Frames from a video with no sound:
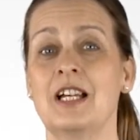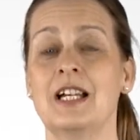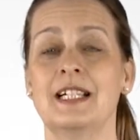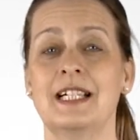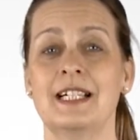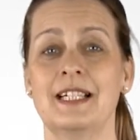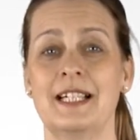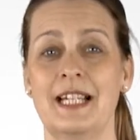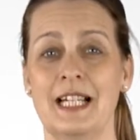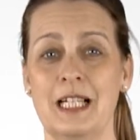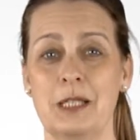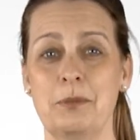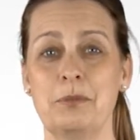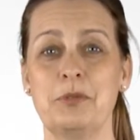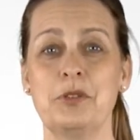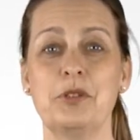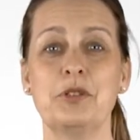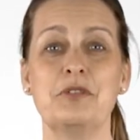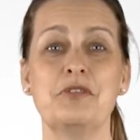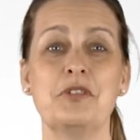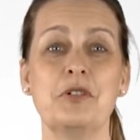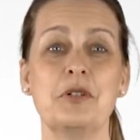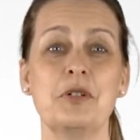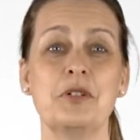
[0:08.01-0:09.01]
can help you
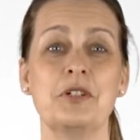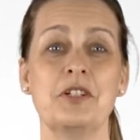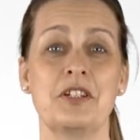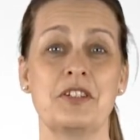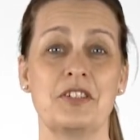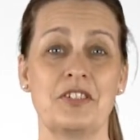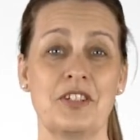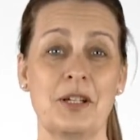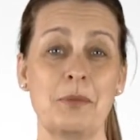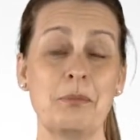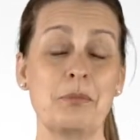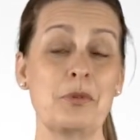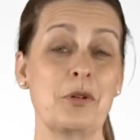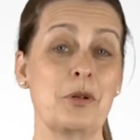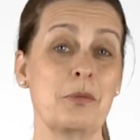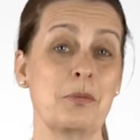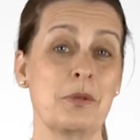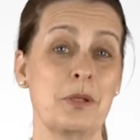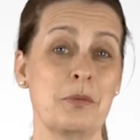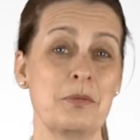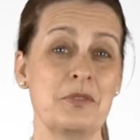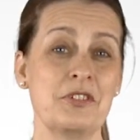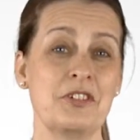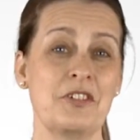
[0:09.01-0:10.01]
avoid some
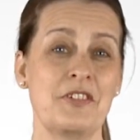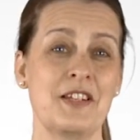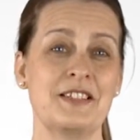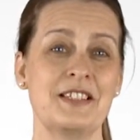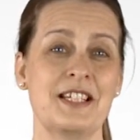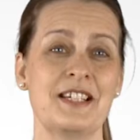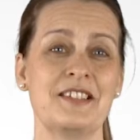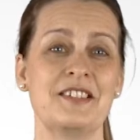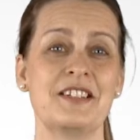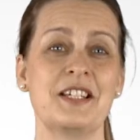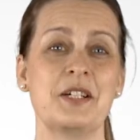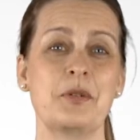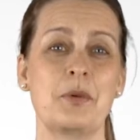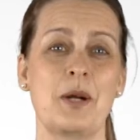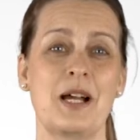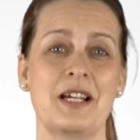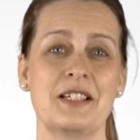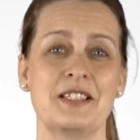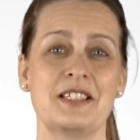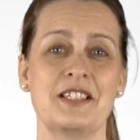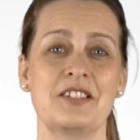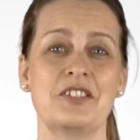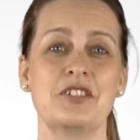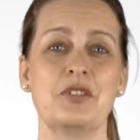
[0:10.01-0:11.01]
problems that essay
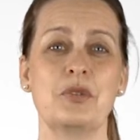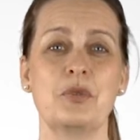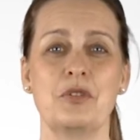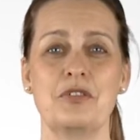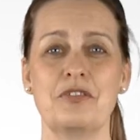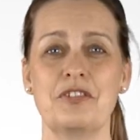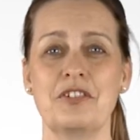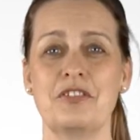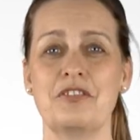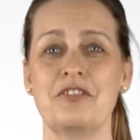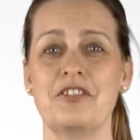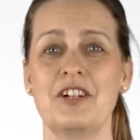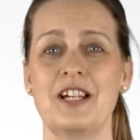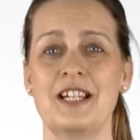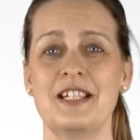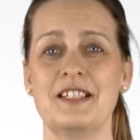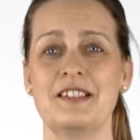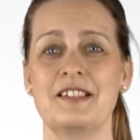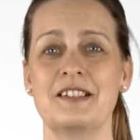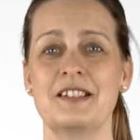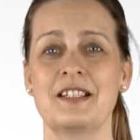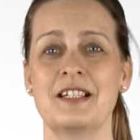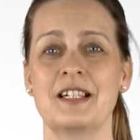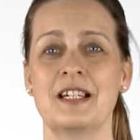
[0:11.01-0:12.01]
writers often
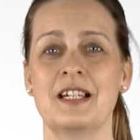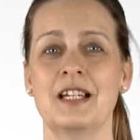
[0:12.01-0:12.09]
face.